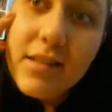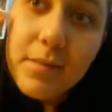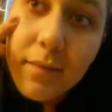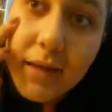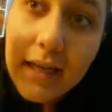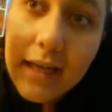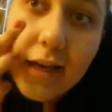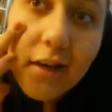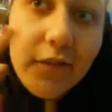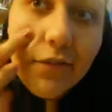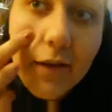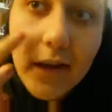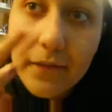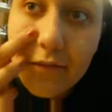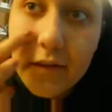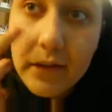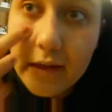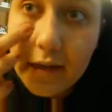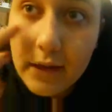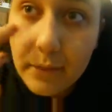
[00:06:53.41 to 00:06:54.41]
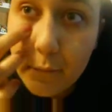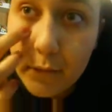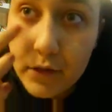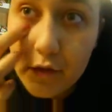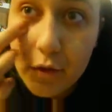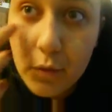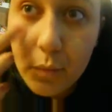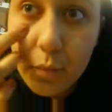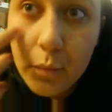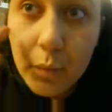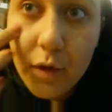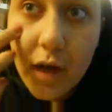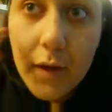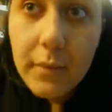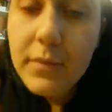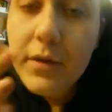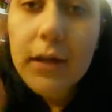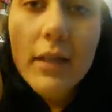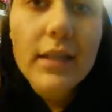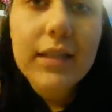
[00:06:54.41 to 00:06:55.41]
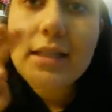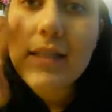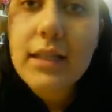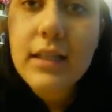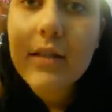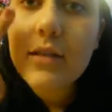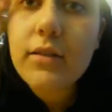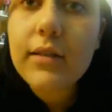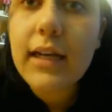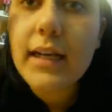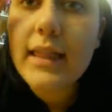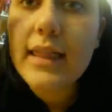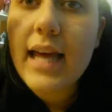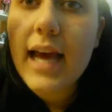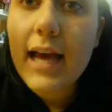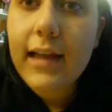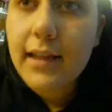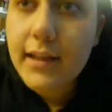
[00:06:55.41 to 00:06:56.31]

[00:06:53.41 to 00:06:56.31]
To me, I found that like when you rub your concealer like that,